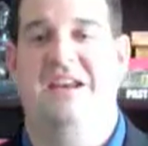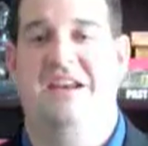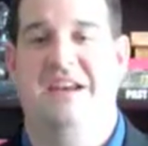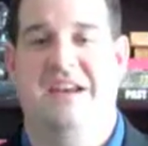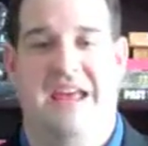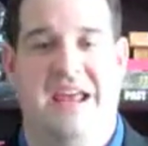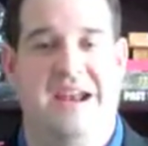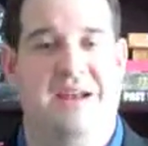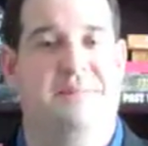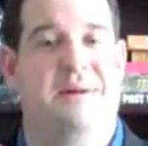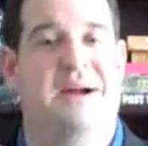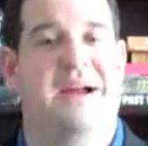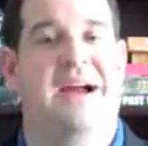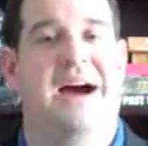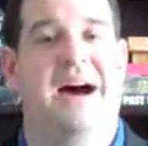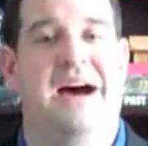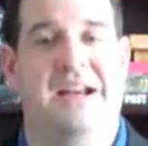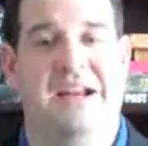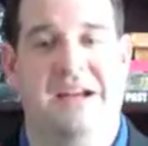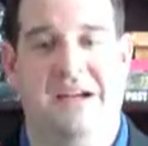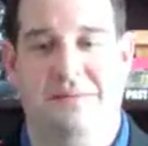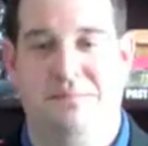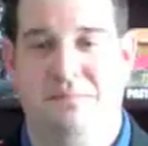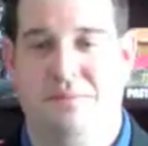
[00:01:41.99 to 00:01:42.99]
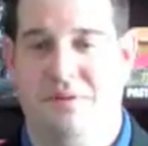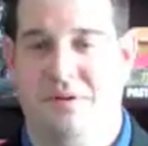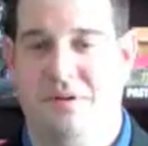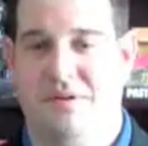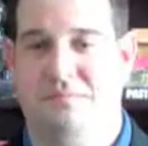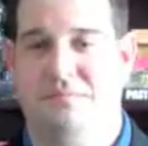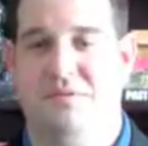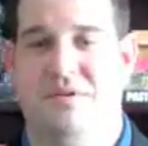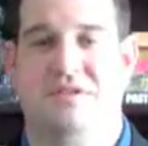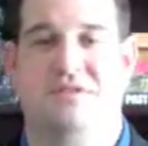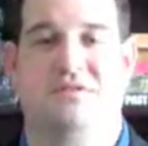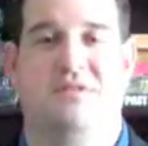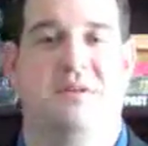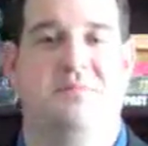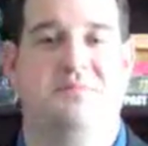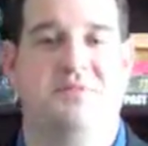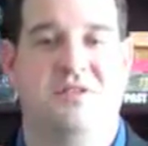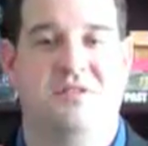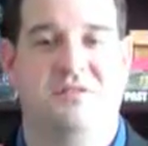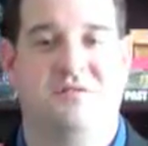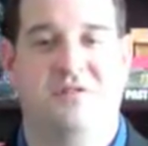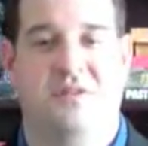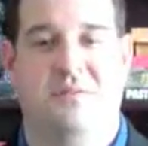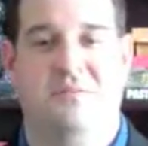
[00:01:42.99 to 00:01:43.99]
an antibiotic per
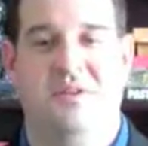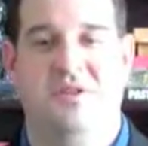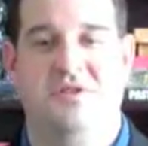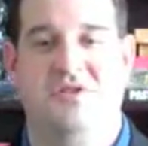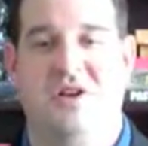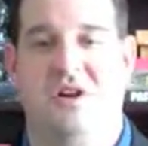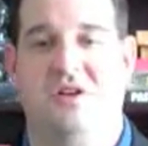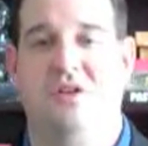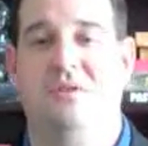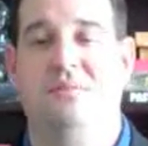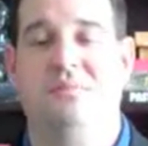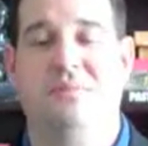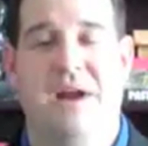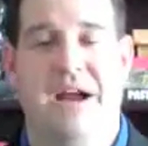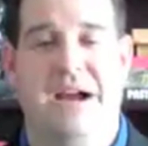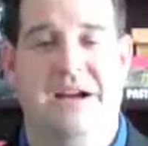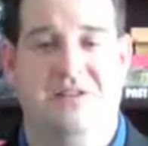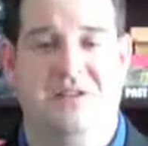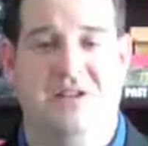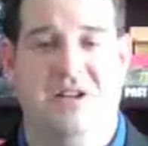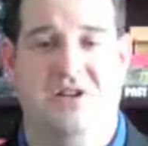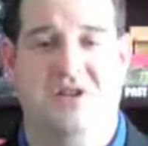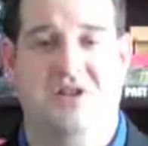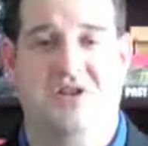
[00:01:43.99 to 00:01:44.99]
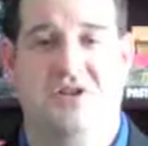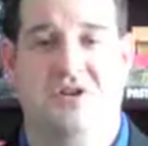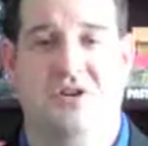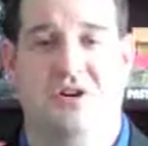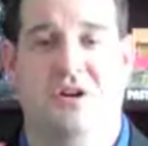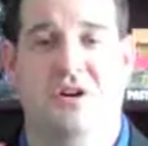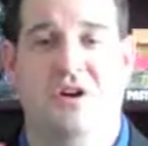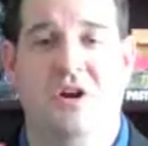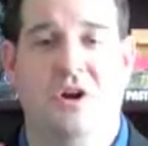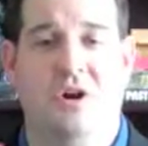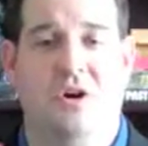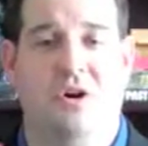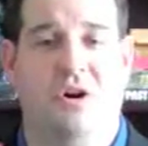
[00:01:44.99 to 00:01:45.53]
prescription from a general practitioner